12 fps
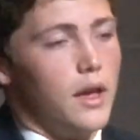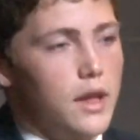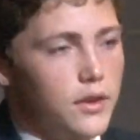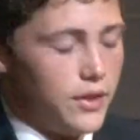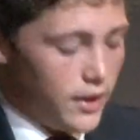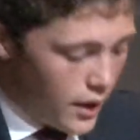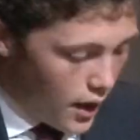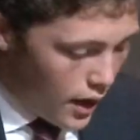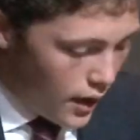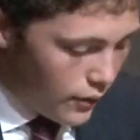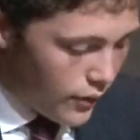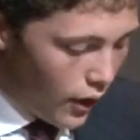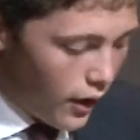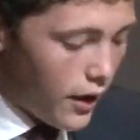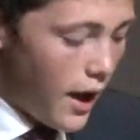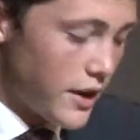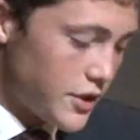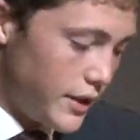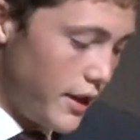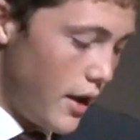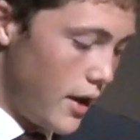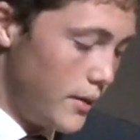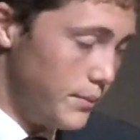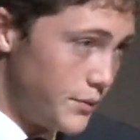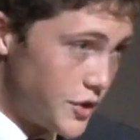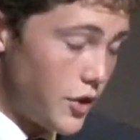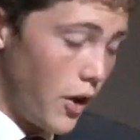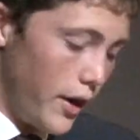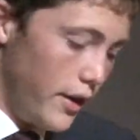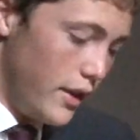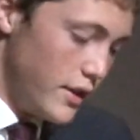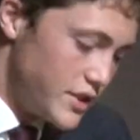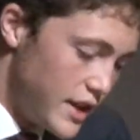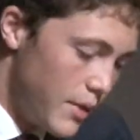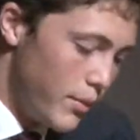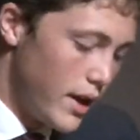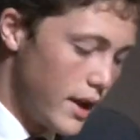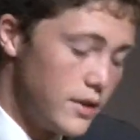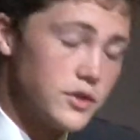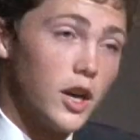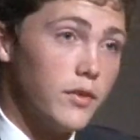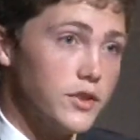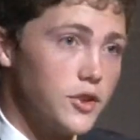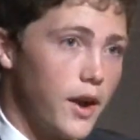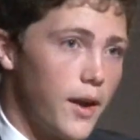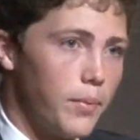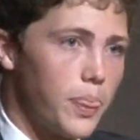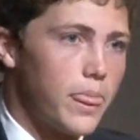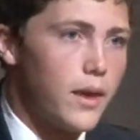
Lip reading: is started is the MBA Service Grant,